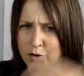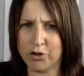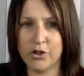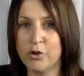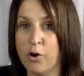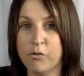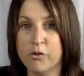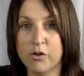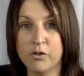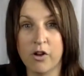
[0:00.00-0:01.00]
good
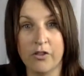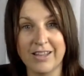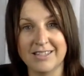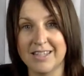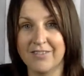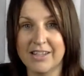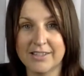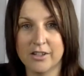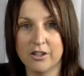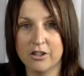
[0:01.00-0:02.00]
overview of all the activities
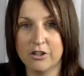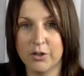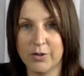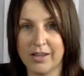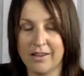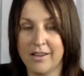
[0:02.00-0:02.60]
that are included